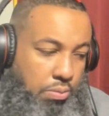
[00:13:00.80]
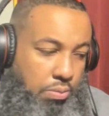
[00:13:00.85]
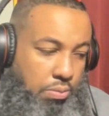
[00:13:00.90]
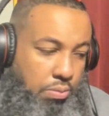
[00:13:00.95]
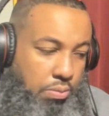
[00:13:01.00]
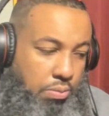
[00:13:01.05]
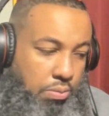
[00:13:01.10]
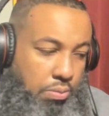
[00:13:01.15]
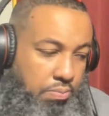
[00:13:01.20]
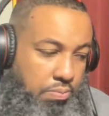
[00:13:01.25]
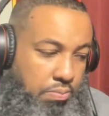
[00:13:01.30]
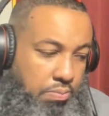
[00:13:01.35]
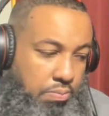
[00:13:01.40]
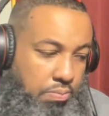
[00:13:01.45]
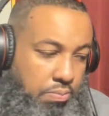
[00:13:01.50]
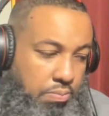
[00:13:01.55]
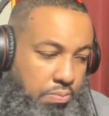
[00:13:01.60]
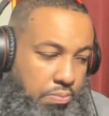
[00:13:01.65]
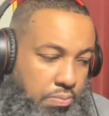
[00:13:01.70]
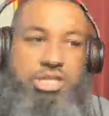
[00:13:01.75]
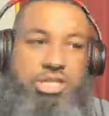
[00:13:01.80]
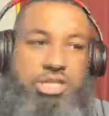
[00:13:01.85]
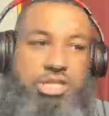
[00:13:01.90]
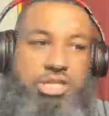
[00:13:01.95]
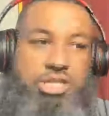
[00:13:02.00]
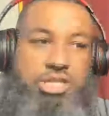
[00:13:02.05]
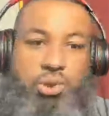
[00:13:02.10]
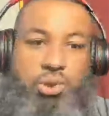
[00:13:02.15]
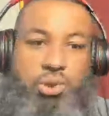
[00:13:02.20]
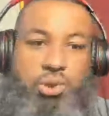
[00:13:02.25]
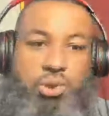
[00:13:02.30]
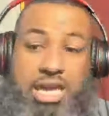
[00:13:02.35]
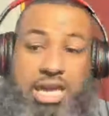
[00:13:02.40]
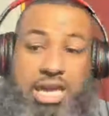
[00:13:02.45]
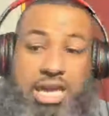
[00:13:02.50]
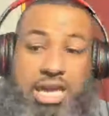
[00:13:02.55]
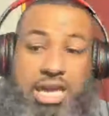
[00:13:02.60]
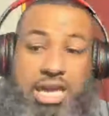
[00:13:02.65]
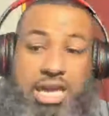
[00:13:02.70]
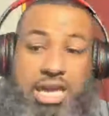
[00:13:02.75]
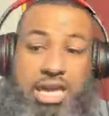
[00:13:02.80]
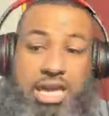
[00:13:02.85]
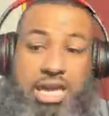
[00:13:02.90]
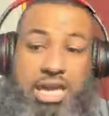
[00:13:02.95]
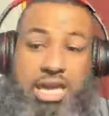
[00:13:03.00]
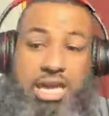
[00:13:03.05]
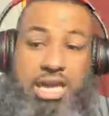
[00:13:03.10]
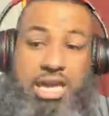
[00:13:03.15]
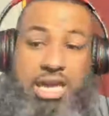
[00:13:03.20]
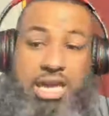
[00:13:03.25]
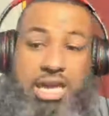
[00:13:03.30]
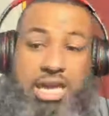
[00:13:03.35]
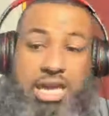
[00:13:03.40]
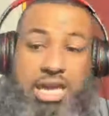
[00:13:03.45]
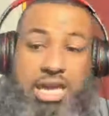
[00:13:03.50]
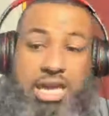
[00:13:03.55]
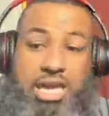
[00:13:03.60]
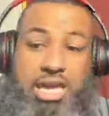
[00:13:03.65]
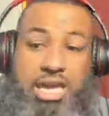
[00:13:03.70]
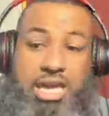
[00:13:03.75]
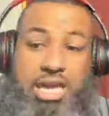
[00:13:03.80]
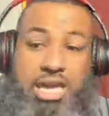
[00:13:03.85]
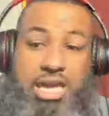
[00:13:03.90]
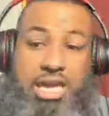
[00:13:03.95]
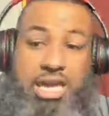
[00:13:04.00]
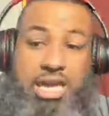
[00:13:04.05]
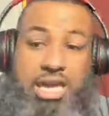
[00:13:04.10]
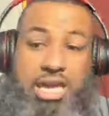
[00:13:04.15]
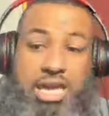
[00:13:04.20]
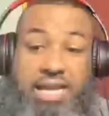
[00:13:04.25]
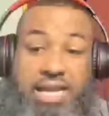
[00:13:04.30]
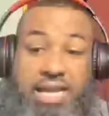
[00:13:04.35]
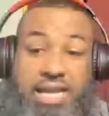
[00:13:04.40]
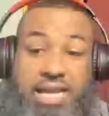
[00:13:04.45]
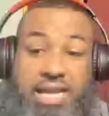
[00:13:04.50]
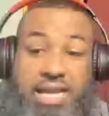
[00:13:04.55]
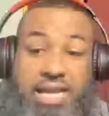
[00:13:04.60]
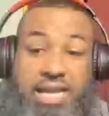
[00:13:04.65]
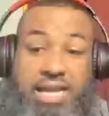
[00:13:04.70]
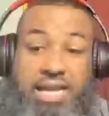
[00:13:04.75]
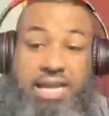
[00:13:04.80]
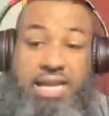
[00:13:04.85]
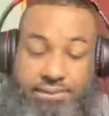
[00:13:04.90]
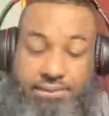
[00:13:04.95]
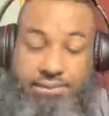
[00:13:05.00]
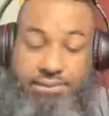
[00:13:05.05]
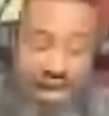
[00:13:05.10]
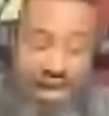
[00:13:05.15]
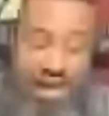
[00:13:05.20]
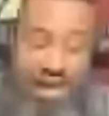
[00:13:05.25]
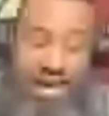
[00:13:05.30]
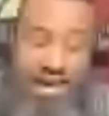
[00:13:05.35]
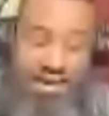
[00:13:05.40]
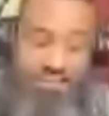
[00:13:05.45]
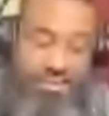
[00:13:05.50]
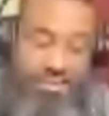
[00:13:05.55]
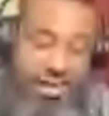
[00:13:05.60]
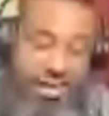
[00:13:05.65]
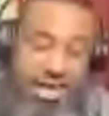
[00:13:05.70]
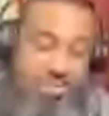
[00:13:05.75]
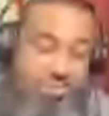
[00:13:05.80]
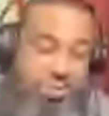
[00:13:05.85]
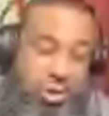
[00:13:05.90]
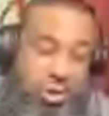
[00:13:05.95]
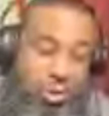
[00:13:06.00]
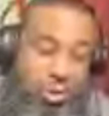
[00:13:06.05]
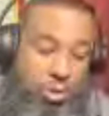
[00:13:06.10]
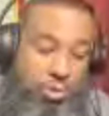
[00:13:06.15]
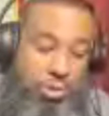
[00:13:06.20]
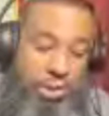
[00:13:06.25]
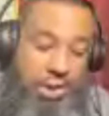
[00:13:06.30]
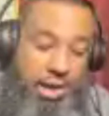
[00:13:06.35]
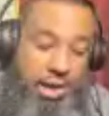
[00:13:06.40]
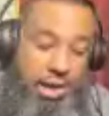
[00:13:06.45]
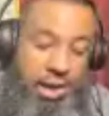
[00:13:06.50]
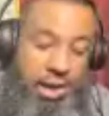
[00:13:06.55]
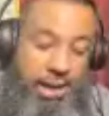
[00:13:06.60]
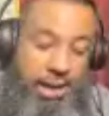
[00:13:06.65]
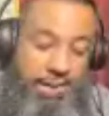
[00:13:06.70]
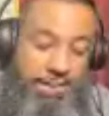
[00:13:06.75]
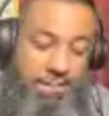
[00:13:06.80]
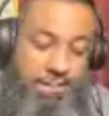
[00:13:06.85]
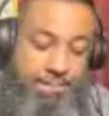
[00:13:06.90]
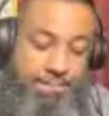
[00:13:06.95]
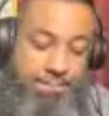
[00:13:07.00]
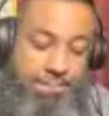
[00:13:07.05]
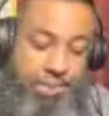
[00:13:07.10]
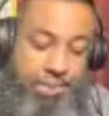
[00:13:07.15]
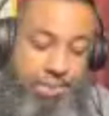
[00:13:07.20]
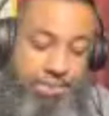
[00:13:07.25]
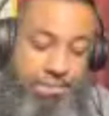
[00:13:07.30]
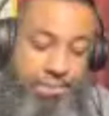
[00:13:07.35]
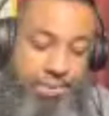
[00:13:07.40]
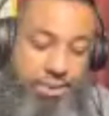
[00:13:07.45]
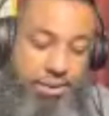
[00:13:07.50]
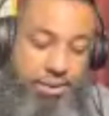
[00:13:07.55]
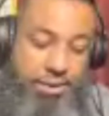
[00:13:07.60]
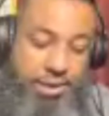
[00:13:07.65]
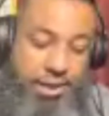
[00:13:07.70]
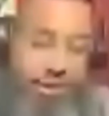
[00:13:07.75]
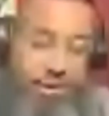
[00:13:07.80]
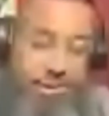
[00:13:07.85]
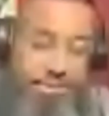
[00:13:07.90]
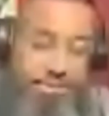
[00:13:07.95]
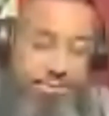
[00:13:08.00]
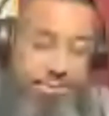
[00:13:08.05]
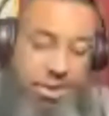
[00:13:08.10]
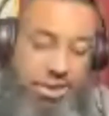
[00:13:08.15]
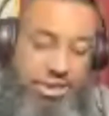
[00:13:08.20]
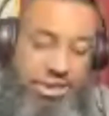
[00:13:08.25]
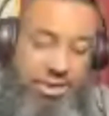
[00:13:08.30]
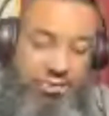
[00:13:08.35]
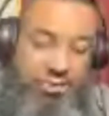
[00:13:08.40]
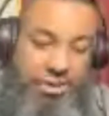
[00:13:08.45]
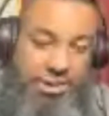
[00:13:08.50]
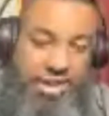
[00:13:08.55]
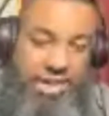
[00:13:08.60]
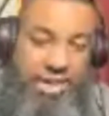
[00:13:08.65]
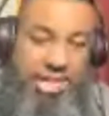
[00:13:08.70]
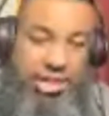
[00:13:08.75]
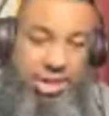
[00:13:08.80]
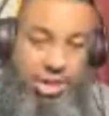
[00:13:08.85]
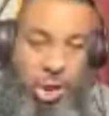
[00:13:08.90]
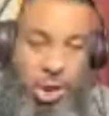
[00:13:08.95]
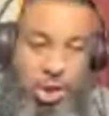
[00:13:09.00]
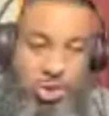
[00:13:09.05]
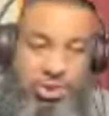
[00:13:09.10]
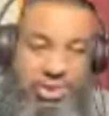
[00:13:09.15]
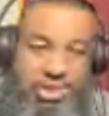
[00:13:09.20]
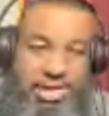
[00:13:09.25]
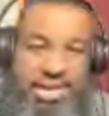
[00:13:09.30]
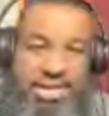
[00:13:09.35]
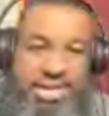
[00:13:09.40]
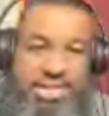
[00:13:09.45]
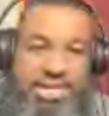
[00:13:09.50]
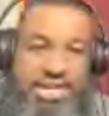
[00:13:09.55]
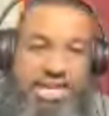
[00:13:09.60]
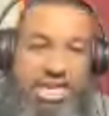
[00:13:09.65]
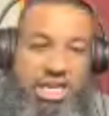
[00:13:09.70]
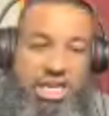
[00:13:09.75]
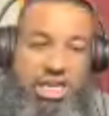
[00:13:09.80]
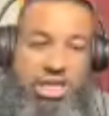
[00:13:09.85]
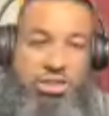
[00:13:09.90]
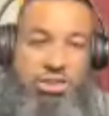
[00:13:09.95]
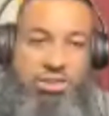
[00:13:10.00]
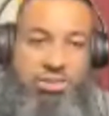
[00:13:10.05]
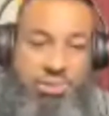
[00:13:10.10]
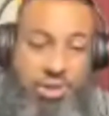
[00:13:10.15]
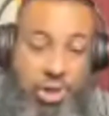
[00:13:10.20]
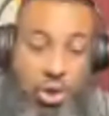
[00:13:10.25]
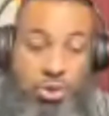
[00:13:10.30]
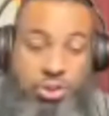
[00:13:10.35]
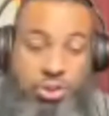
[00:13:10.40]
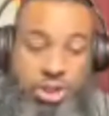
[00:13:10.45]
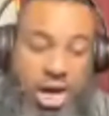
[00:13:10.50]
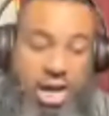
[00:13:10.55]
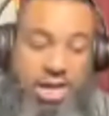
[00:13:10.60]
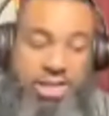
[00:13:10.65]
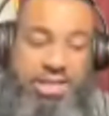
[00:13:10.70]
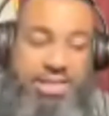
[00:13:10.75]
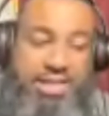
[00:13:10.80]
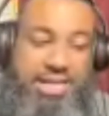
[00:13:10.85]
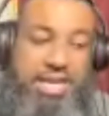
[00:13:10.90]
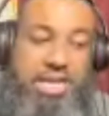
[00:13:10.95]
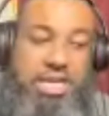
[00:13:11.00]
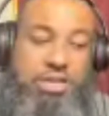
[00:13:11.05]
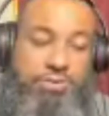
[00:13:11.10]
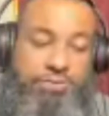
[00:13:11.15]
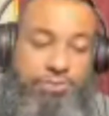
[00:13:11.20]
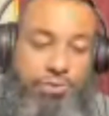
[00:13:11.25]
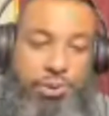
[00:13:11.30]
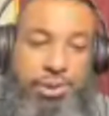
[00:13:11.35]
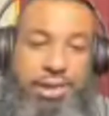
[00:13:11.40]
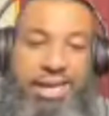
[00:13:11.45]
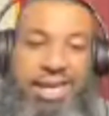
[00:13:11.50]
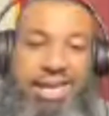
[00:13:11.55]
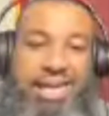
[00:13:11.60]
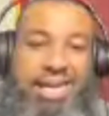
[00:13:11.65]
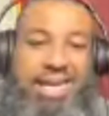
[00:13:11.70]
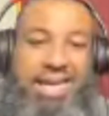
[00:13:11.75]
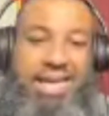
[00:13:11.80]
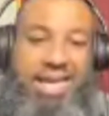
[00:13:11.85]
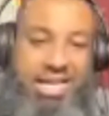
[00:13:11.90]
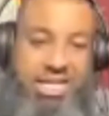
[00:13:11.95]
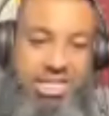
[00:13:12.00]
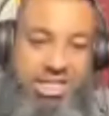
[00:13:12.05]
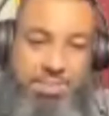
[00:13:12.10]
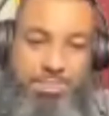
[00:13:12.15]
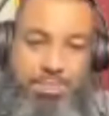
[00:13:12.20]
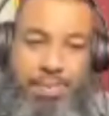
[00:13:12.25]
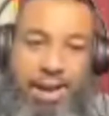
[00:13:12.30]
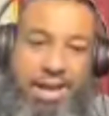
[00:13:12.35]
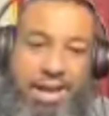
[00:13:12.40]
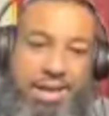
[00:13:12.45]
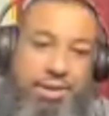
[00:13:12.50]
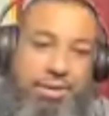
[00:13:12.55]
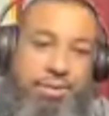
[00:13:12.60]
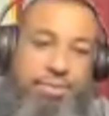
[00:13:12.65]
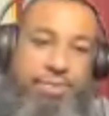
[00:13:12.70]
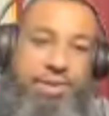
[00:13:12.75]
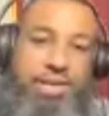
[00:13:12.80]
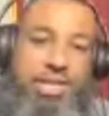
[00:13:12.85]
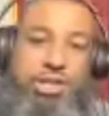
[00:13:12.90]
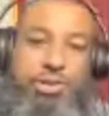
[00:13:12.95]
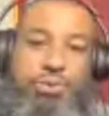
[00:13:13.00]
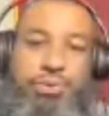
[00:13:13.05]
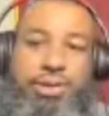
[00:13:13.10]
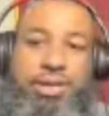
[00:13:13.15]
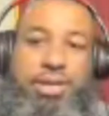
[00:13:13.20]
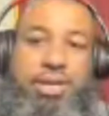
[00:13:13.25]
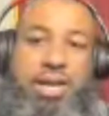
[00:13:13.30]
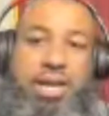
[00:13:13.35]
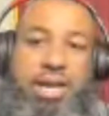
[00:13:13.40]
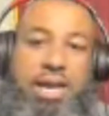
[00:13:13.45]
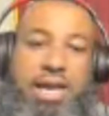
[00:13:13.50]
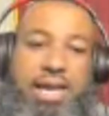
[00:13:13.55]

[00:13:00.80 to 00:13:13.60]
to win games, and they've been doing this in the last five games. So, I definitely think those are kind of the keys. Those are the keys for a Spider victory.